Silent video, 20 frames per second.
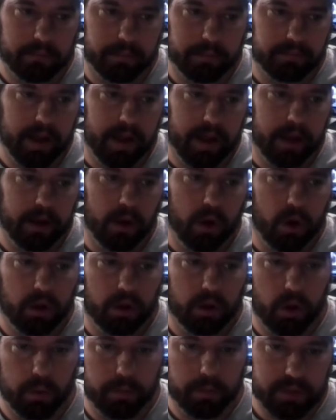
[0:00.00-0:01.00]
provide
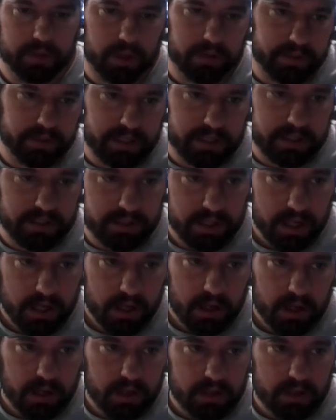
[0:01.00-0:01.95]
all home services.